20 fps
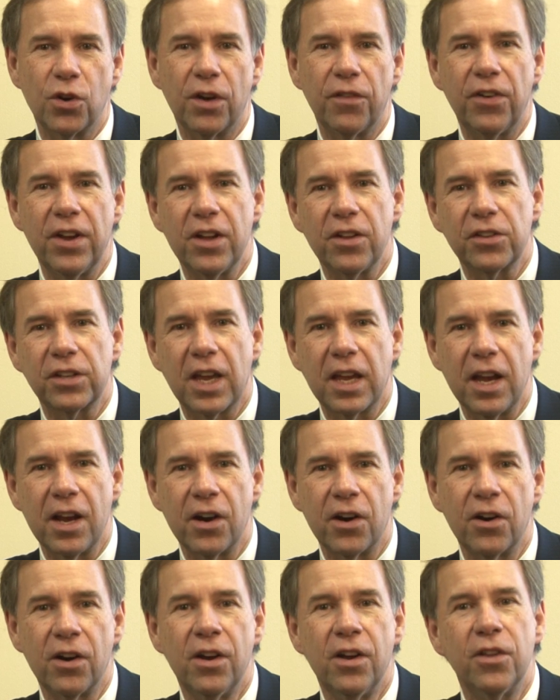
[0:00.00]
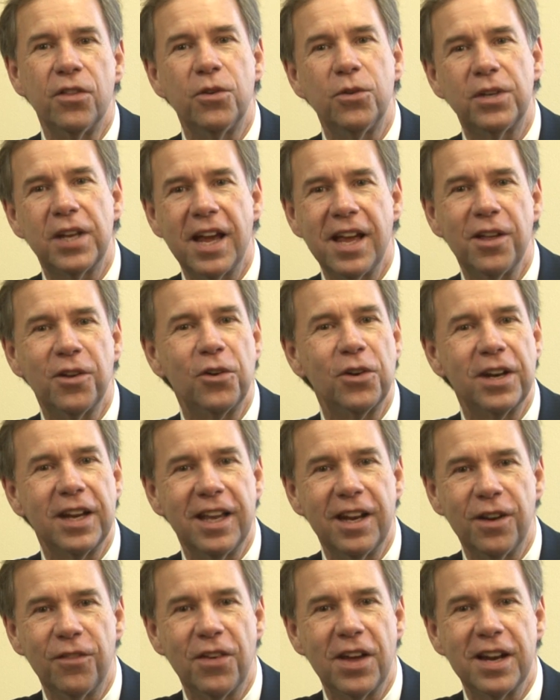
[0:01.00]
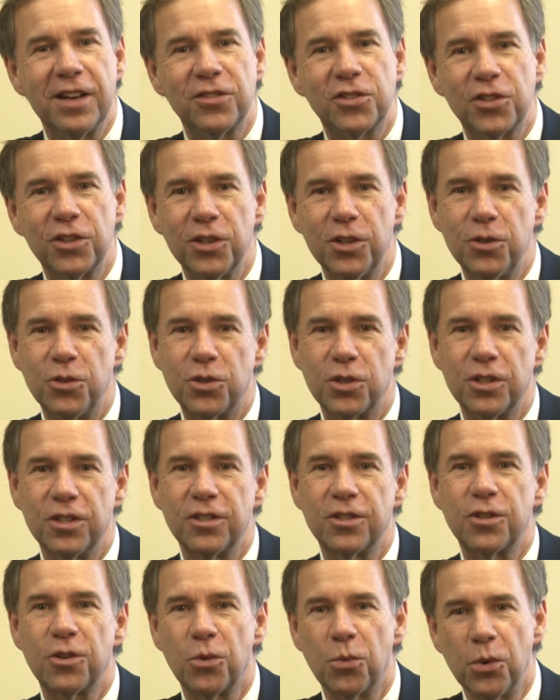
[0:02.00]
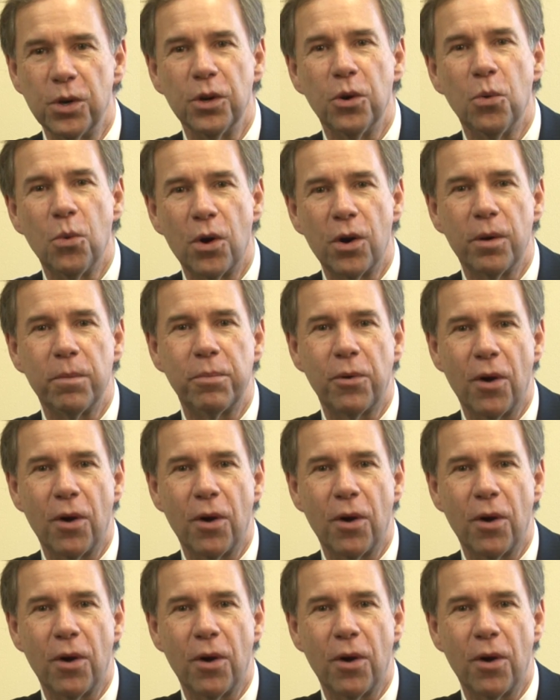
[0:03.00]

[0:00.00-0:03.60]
of healthcare through tailoring innovative solutions to real world